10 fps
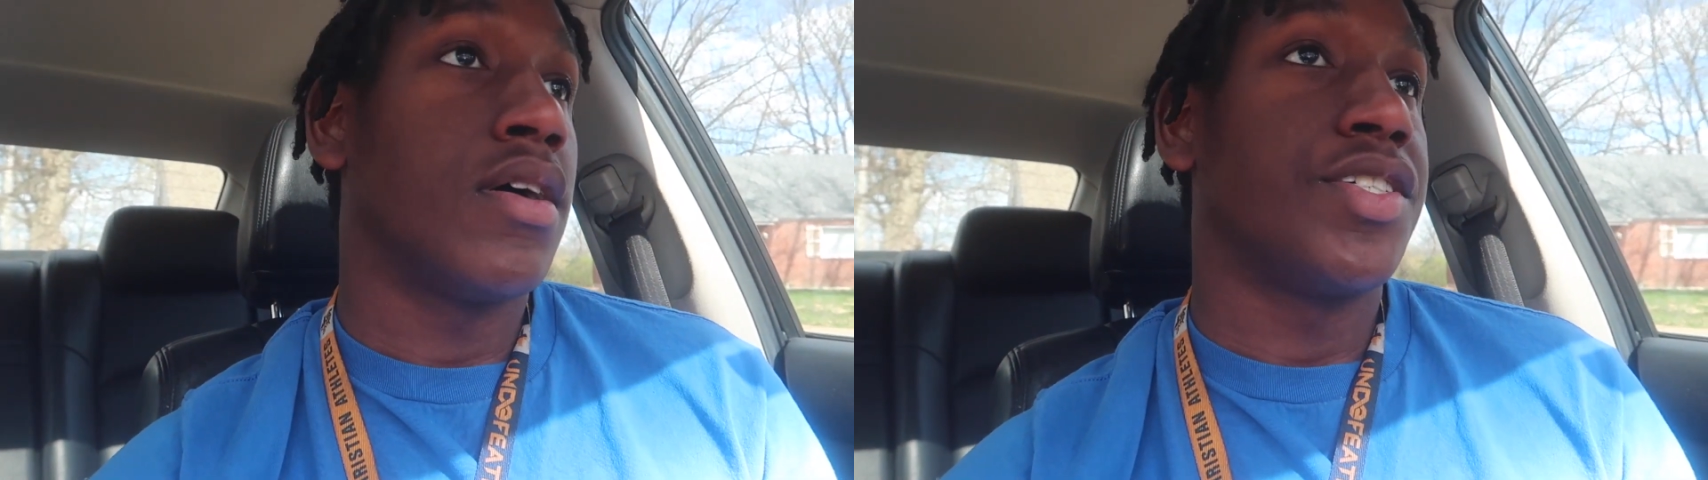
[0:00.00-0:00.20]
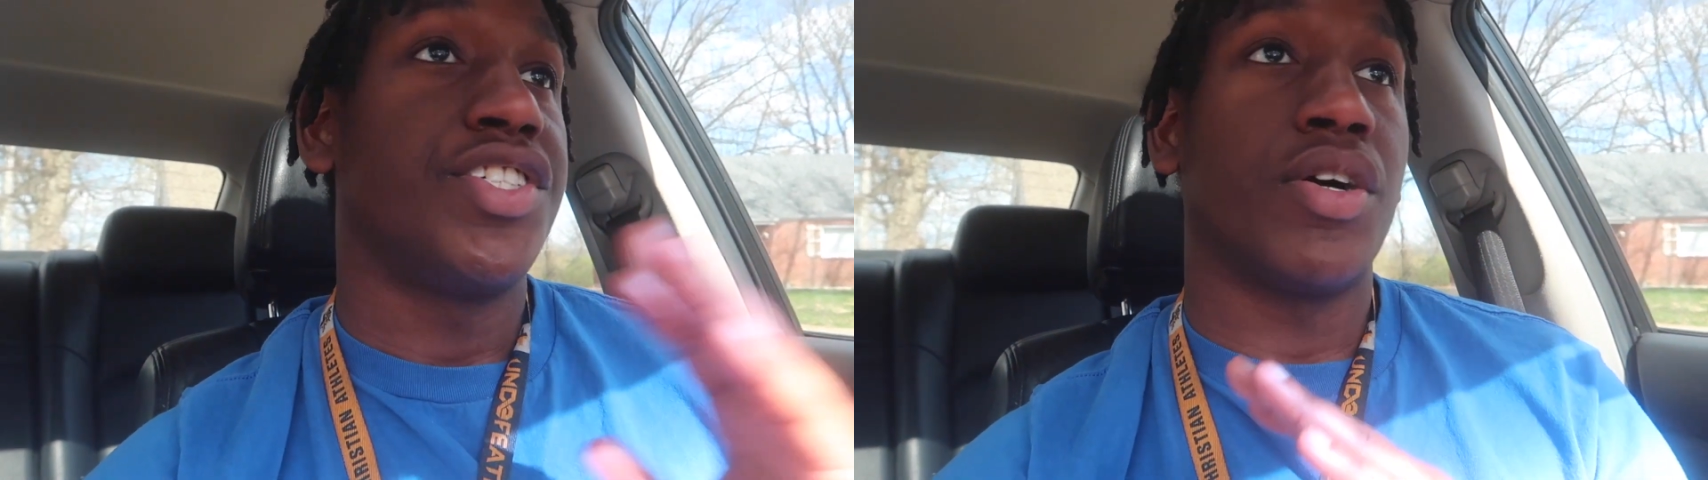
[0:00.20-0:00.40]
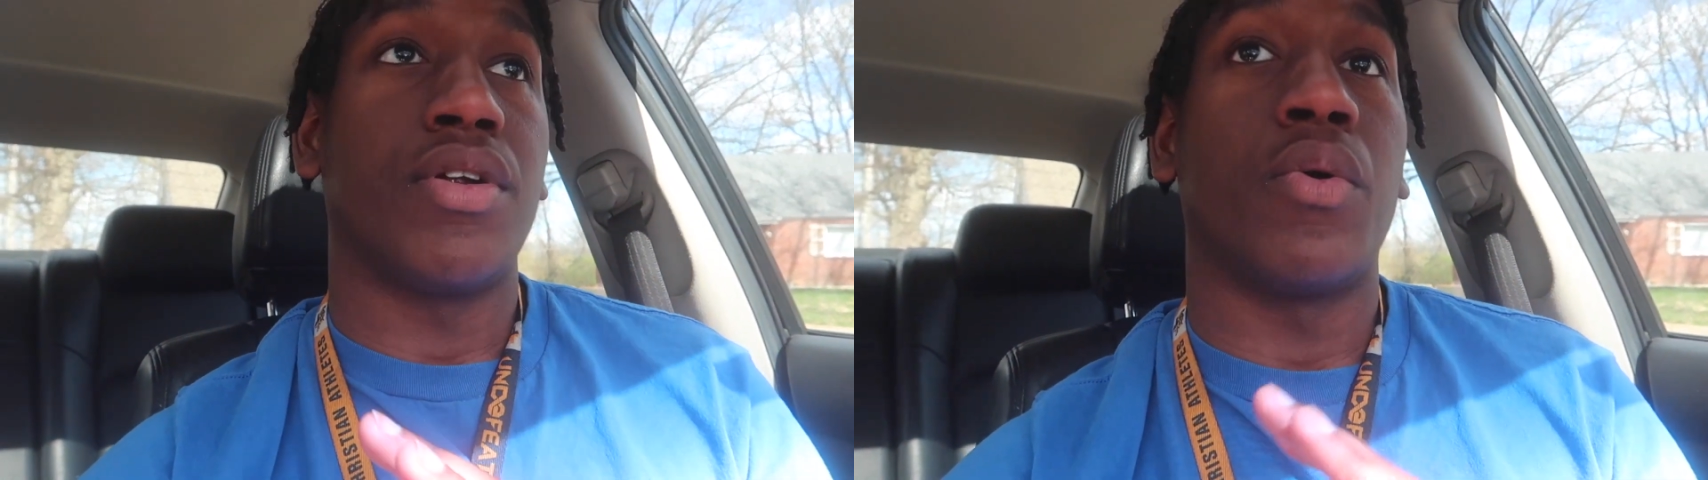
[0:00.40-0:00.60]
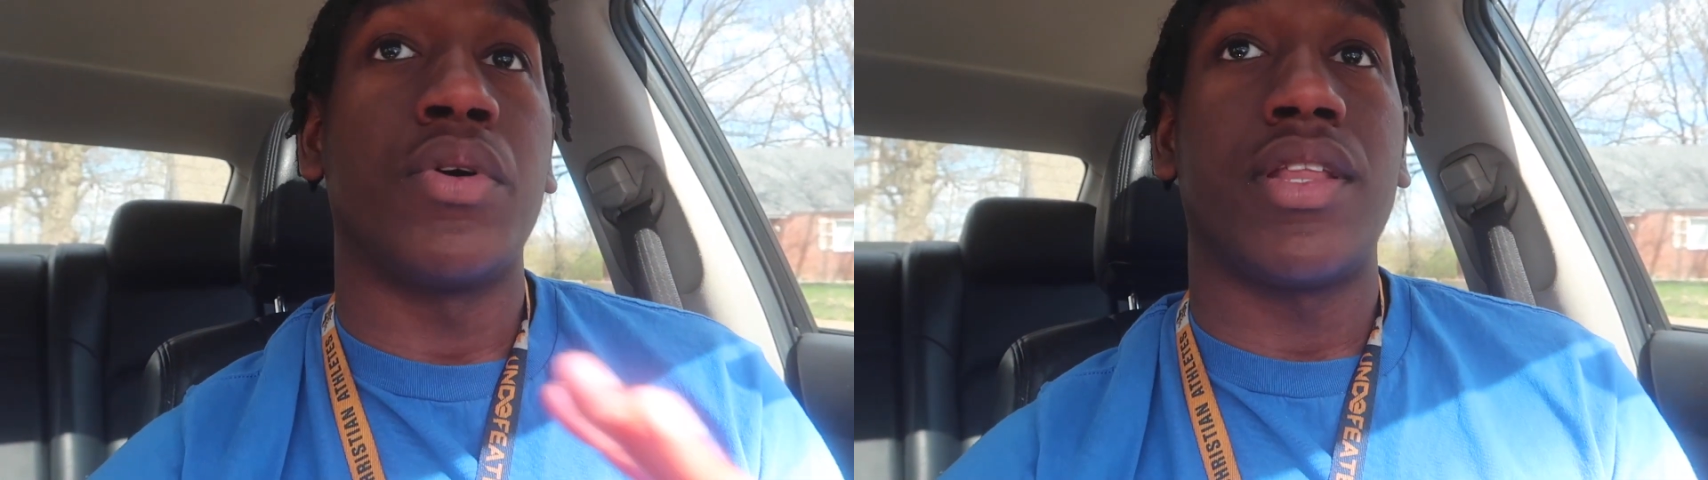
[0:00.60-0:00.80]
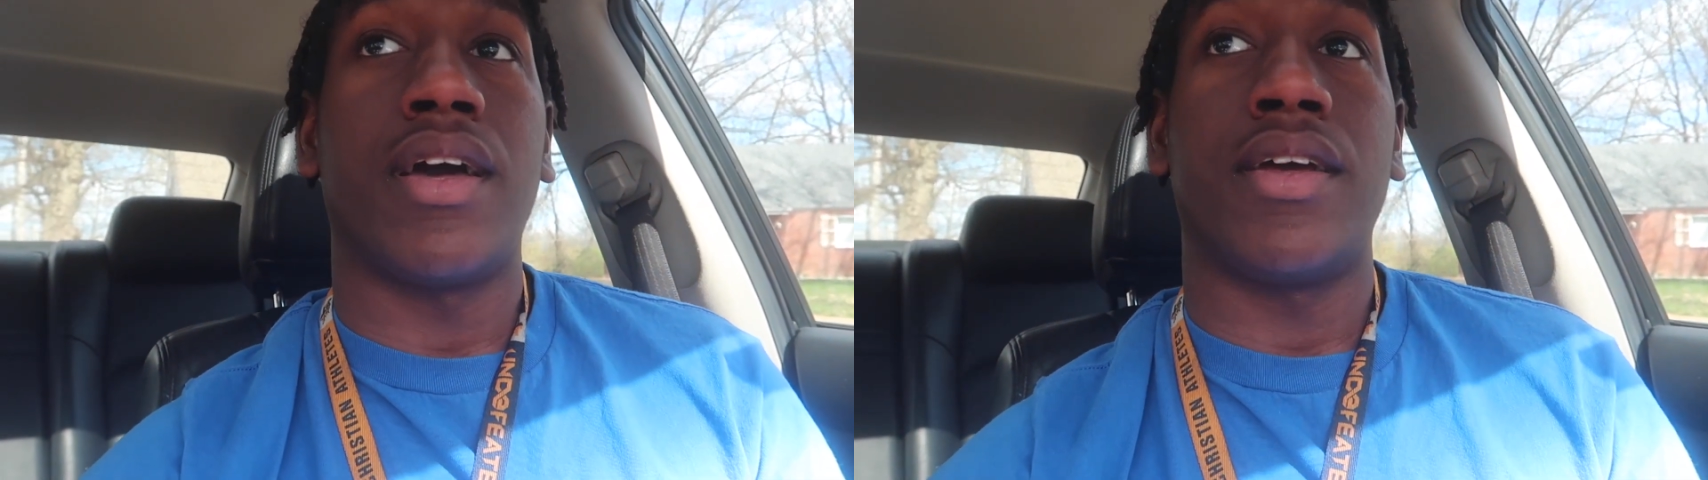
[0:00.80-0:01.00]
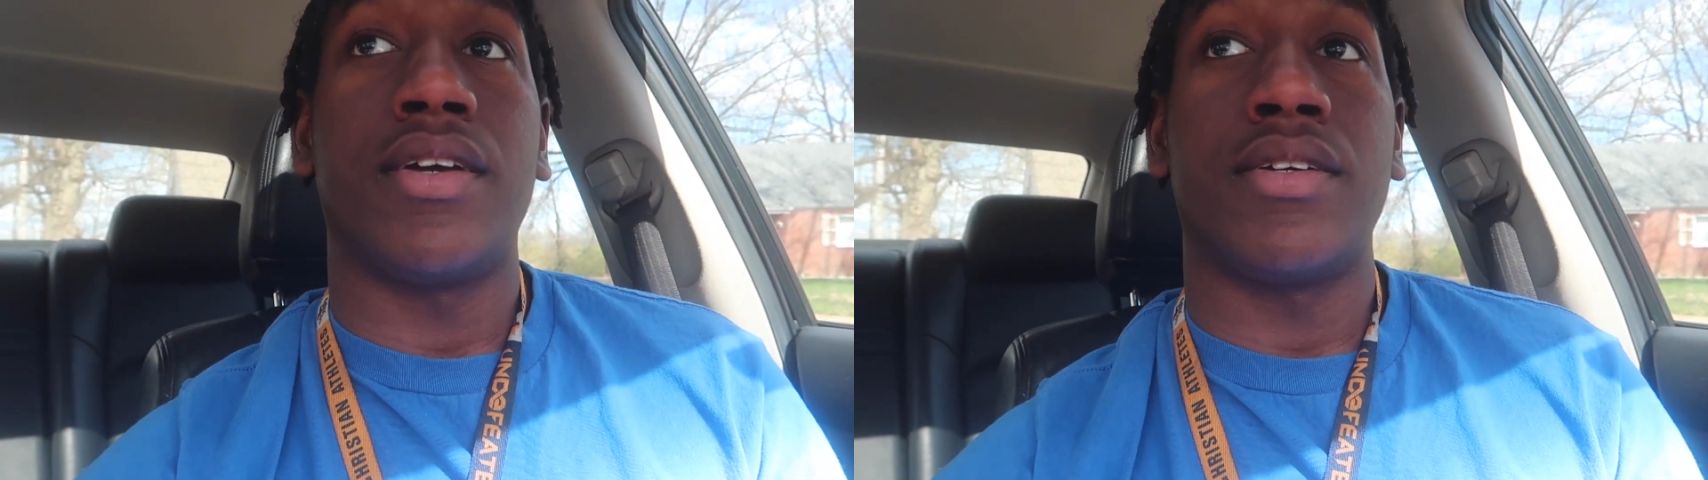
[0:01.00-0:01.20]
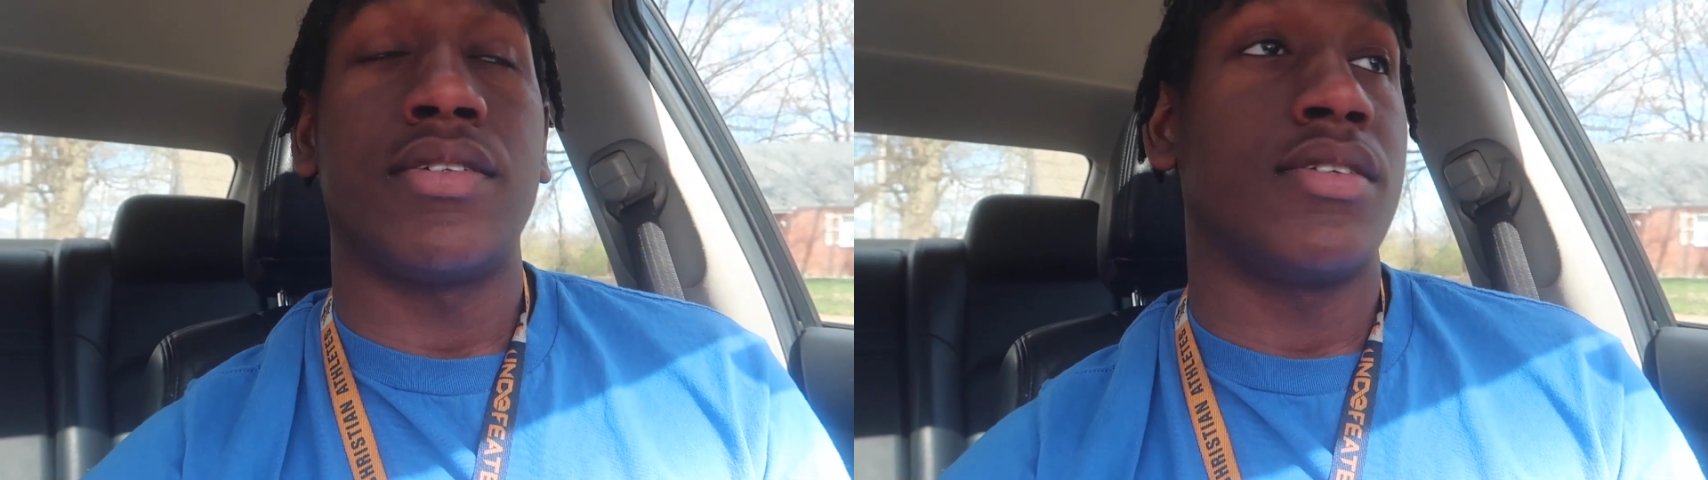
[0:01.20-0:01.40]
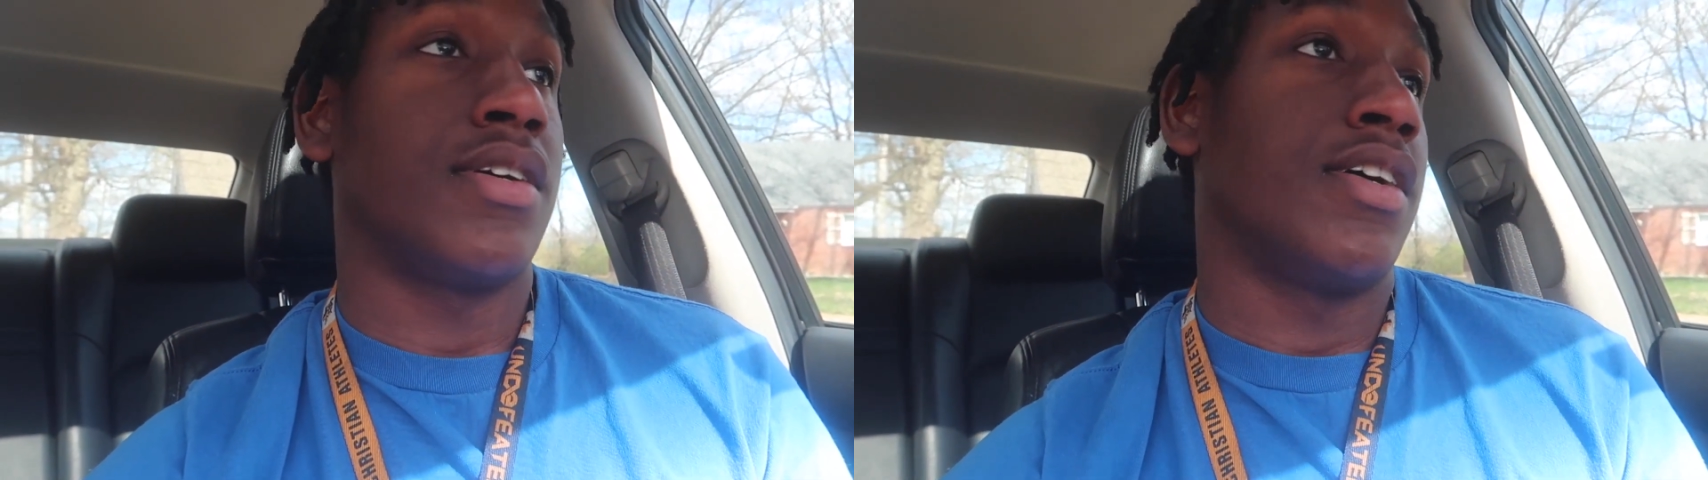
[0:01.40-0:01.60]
She don't know what that is.